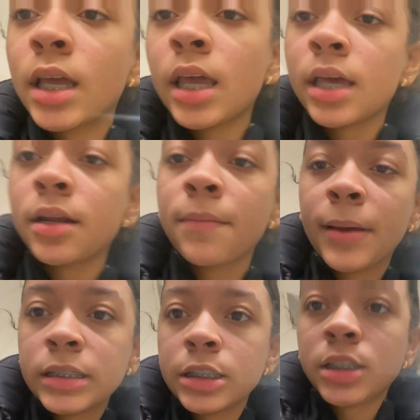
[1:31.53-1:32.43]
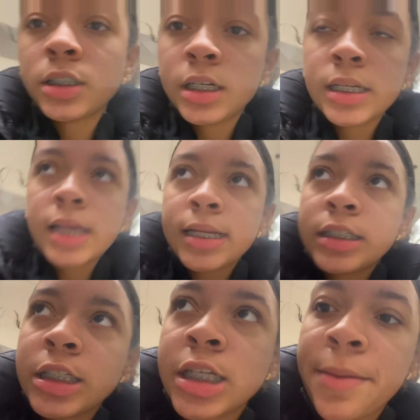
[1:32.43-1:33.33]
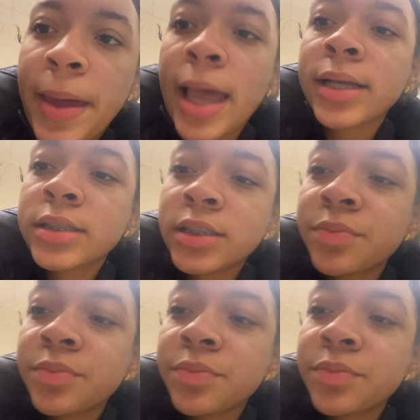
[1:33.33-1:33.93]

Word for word: and my sister is at TJ Maxx.